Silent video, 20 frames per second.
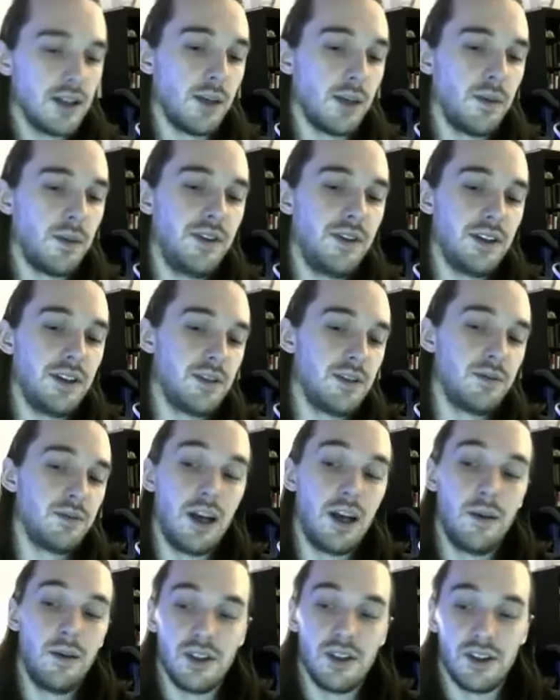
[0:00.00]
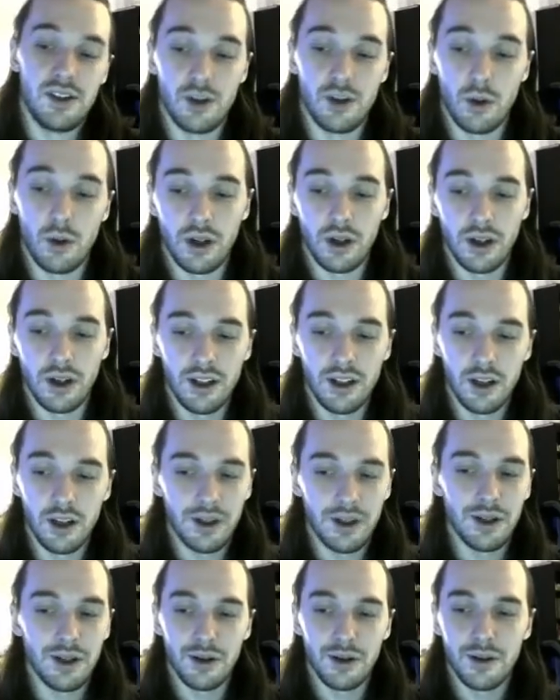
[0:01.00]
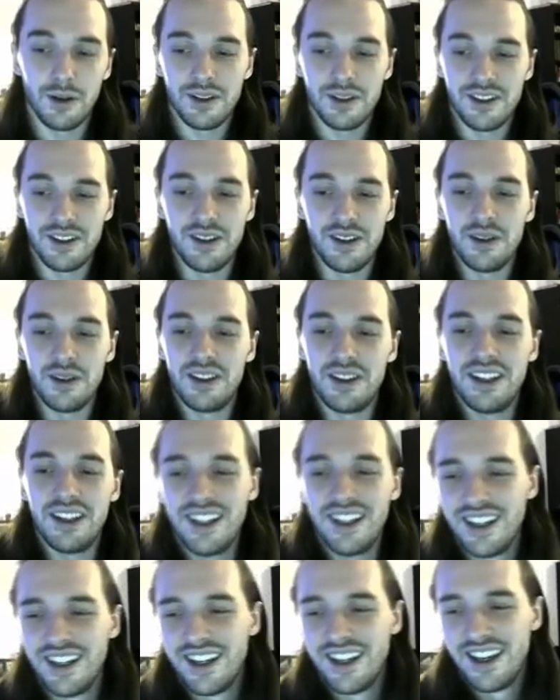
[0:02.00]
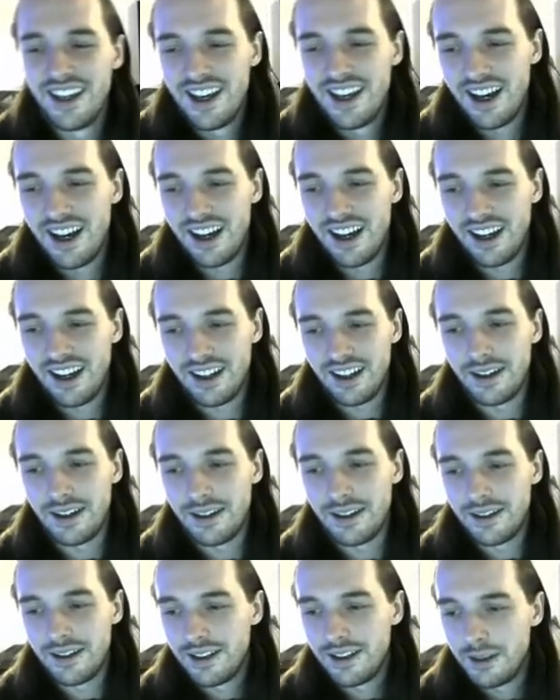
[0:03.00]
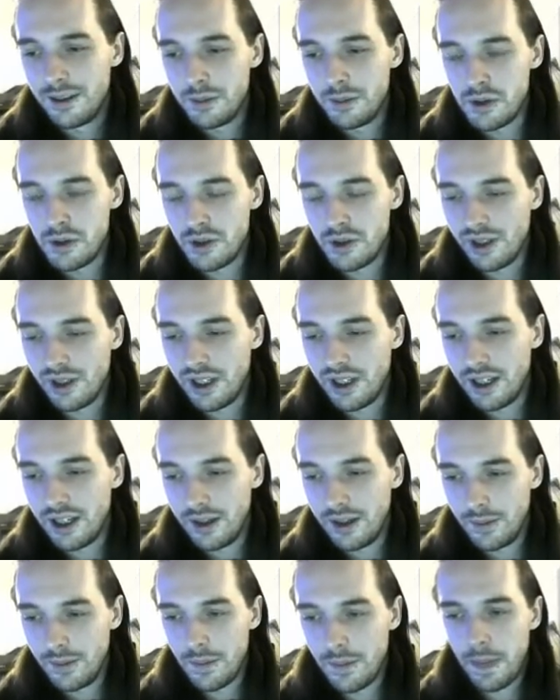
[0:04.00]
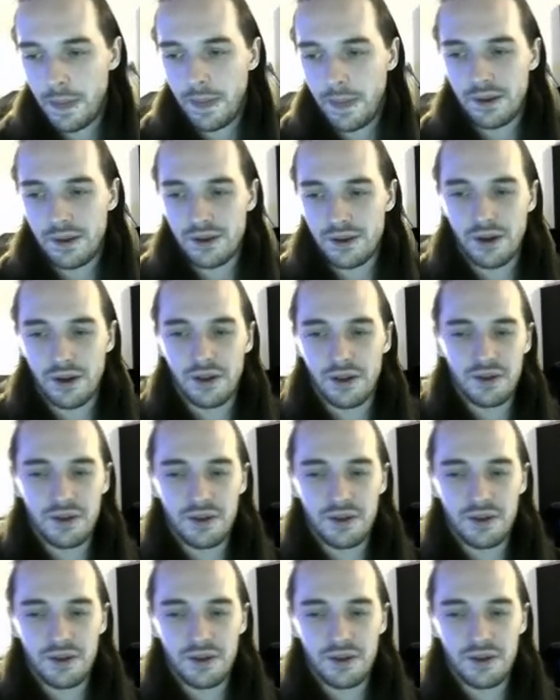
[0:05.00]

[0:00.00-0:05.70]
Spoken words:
of it sometimes is so good that we don't know what to do with it. Usually there's always